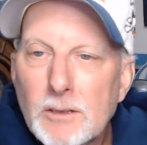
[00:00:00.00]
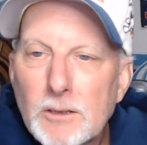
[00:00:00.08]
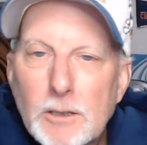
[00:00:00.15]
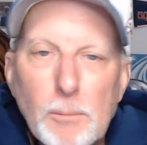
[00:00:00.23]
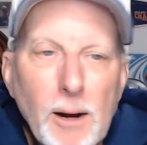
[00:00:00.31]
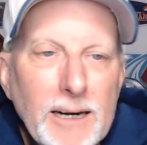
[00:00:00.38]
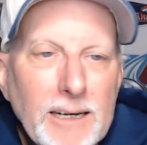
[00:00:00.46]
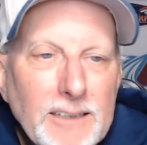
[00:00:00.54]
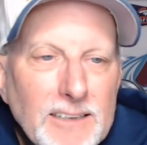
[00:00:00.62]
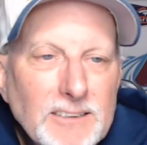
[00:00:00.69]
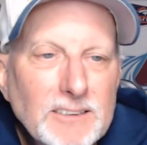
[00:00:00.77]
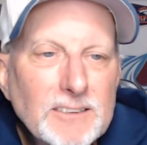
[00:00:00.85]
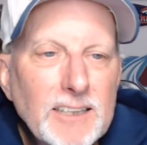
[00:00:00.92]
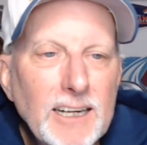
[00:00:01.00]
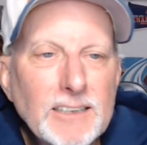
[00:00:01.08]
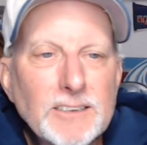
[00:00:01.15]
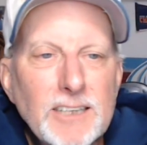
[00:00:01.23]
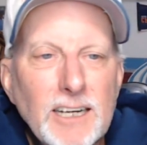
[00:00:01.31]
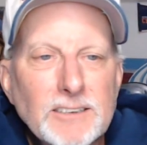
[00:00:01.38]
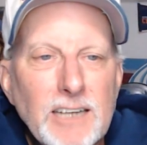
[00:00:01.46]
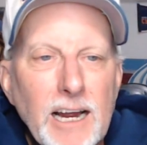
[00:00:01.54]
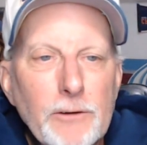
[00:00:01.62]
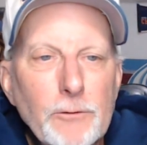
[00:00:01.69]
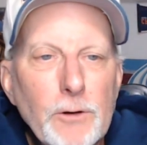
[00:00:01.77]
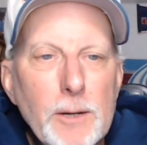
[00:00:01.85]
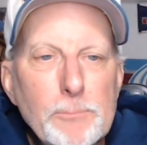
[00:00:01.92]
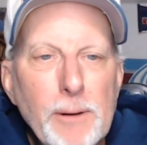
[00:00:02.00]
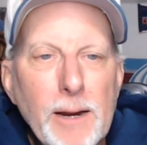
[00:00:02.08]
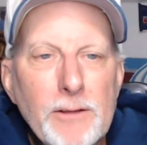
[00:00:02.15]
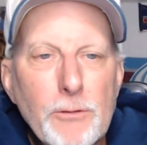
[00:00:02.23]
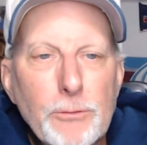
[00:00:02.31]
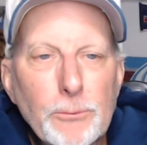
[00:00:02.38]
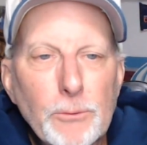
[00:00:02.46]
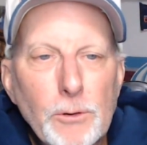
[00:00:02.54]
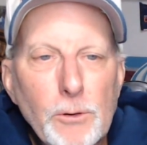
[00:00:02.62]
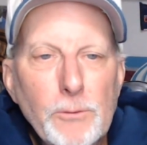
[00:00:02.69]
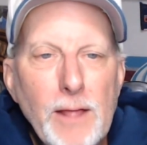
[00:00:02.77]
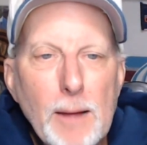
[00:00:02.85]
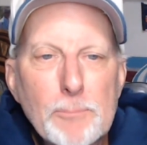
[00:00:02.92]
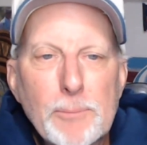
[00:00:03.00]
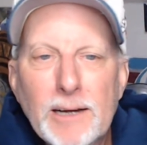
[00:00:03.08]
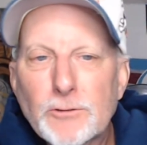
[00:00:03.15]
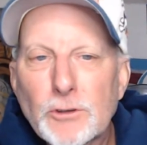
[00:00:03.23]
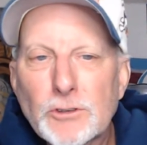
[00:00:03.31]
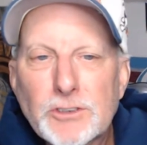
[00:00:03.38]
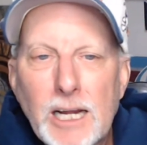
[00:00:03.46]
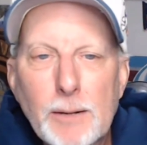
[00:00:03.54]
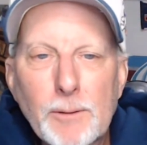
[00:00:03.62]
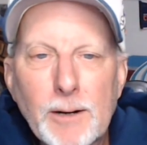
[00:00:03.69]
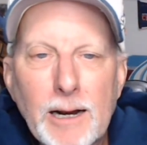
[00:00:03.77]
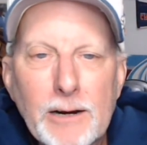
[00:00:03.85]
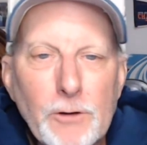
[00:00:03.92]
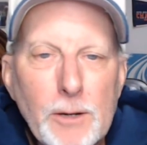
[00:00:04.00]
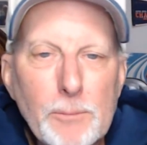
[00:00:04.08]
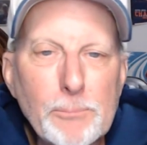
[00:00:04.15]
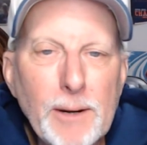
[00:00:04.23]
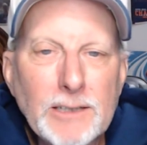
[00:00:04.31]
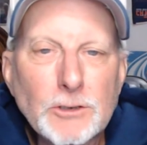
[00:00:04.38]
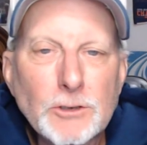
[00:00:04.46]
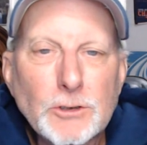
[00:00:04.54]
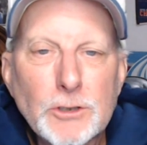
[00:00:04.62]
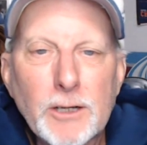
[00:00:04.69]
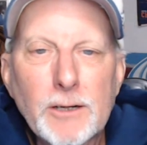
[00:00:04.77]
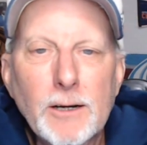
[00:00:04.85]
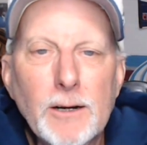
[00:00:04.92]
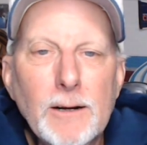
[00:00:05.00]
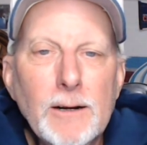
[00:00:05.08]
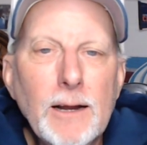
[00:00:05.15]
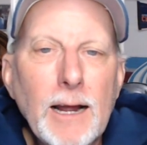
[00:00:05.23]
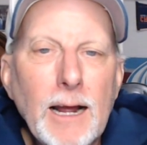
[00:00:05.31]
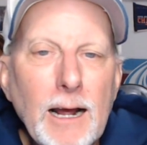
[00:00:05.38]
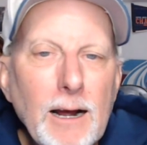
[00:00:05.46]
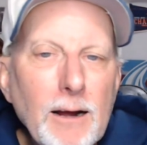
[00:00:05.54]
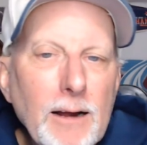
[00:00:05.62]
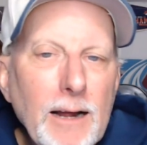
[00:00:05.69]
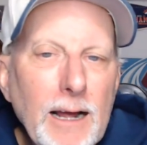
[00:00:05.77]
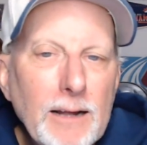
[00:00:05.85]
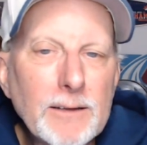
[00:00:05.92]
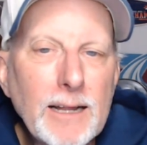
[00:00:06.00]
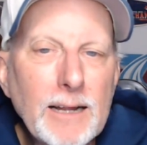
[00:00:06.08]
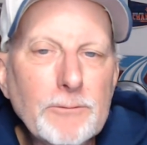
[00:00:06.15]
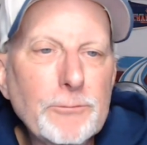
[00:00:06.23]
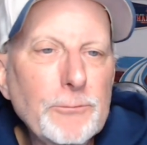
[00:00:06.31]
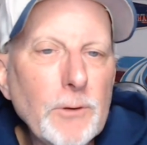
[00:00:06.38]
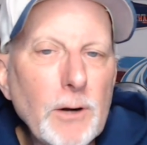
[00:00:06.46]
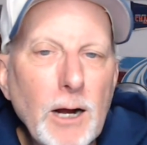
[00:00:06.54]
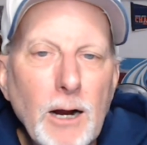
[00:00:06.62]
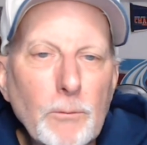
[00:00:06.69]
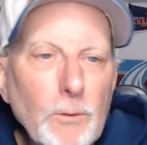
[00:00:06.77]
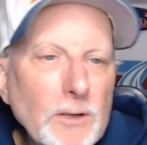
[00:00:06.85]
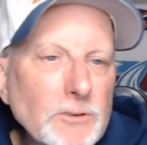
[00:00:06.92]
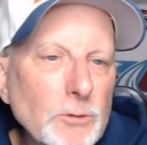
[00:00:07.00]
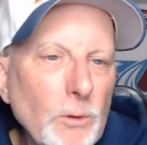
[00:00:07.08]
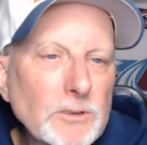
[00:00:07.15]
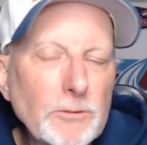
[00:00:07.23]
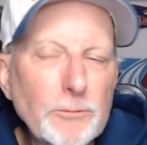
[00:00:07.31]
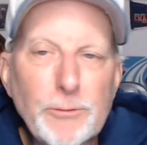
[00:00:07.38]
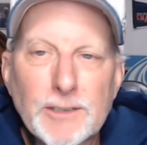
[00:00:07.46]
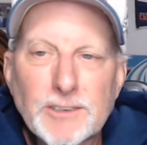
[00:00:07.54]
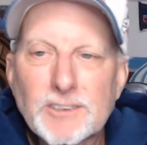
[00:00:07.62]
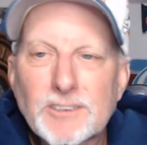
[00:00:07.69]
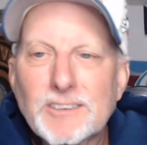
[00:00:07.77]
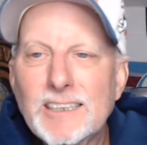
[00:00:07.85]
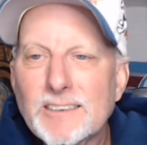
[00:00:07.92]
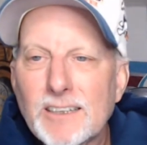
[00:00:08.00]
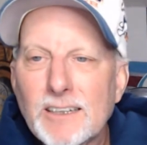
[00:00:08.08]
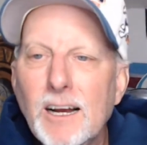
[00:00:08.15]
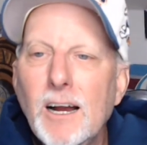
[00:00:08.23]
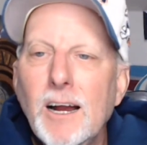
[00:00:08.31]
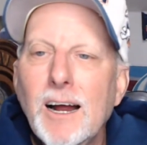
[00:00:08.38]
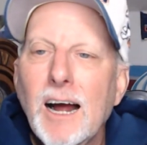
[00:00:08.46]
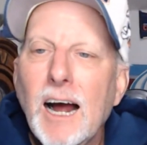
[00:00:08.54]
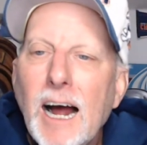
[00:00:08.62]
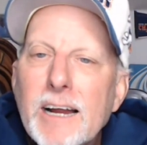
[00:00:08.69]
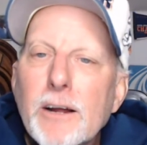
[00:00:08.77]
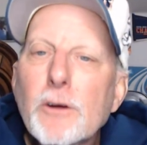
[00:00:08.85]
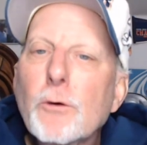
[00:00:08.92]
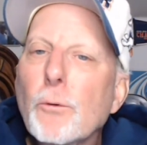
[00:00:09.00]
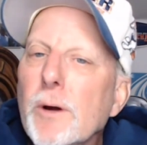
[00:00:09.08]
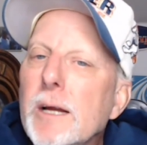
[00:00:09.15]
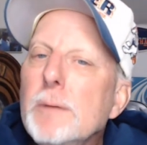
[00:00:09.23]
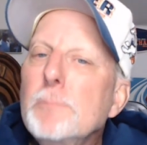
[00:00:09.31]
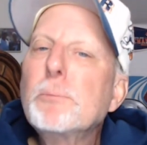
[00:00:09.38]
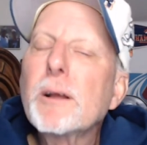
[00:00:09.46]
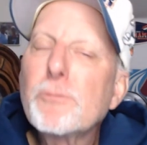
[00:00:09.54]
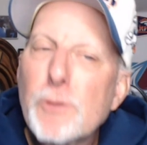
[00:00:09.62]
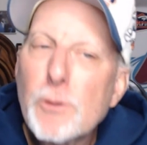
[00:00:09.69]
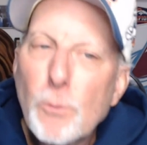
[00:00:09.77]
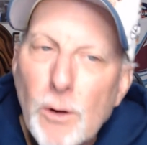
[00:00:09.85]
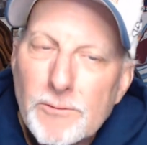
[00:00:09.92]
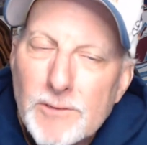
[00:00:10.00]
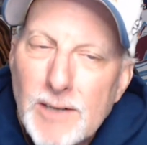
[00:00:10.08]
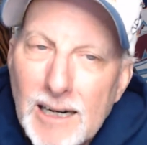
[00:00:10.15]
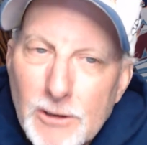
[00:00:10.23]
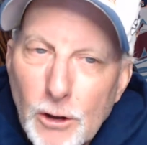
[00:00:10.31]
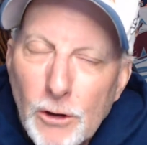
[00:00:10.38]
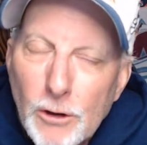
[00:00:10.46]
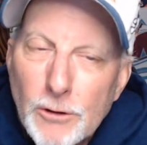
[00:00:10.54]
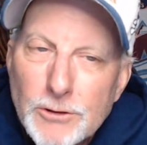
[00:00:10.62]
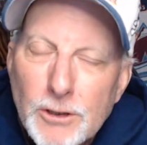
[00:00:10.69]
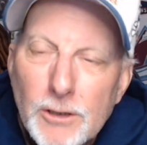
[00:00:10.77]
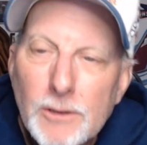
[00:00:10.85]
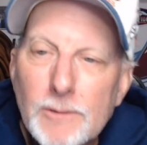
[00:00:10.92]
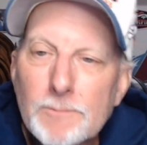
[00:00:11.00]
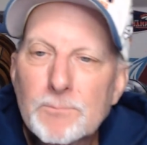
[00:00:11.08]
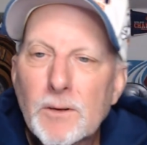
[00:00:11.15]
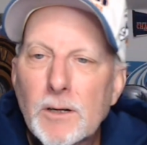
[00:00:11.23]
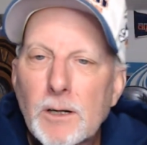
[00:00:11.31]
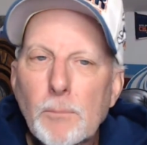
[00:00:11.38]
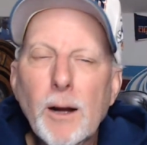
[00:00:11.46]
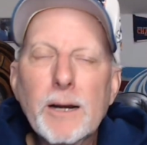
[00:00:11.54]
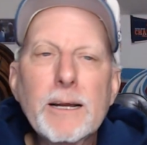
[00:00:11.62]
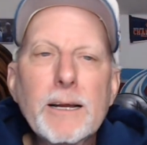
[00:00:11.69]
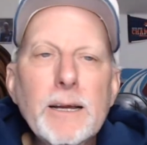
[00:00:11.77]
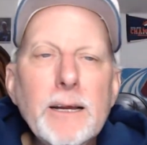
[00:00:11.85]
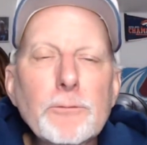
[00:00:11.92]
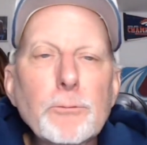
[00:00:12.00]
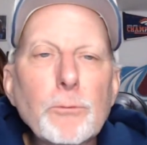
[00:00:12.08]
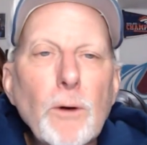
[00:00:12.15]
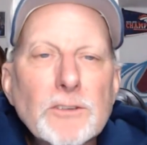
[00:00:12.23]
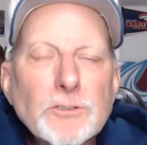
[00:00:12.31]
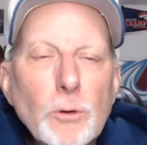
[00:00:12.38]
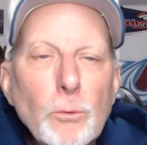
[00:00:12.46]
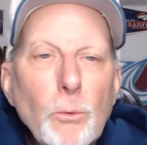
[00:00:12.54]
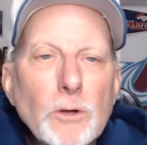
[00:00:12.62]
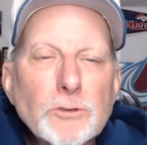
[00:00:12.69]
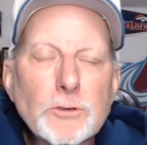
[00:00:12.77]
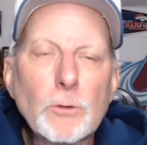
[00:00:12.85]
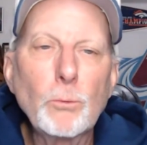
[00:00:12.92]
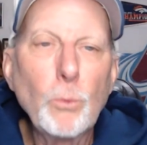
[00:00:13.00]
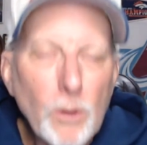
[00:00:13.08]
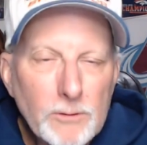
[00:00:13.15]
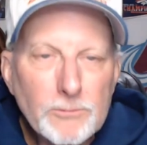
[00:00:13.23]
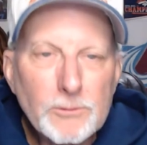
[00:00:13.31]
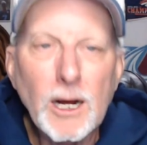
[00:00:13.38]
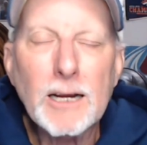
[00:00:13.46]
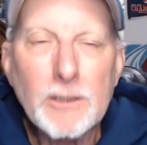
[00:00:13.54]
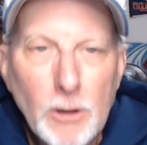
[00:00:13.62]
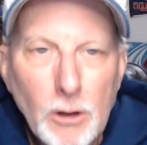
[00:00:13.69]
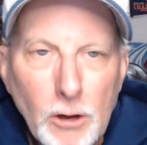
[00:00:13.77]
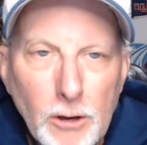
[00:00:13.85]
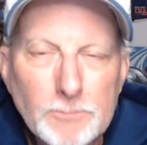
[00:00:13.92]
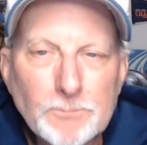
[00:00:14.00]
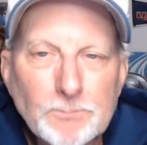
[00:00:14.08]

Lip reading: Kamani Dixon says, yes, I agree. Payton threw that Patriots game, and I agree Payton should have let Russell Wilson finish the season. I agree, but if he would have gotten hurt, Kamani, if Russell Wilson would have gotten hurt,